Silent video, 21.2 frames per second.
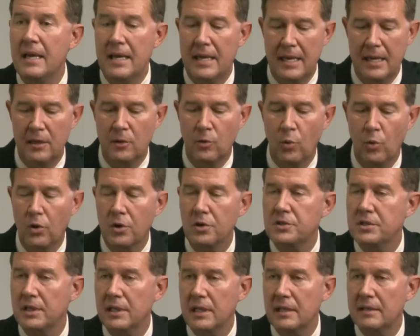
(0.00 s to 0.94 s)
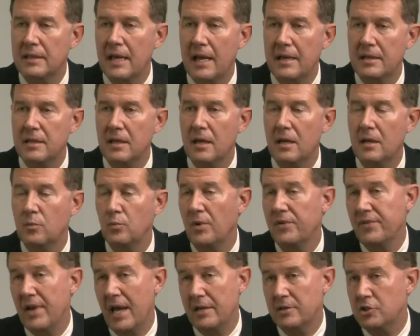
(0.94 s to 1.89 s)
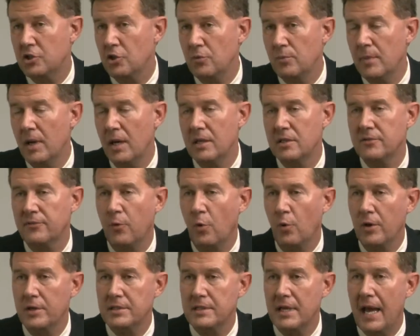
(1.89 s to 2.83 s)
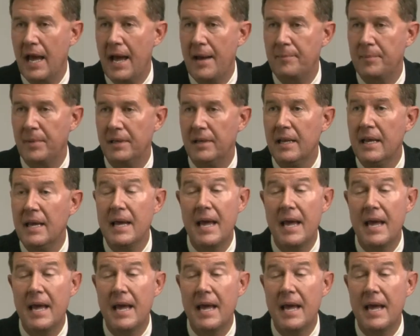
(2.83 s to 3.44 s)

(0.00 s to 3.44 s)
In order to get that done, we've had 2 months for it to happen.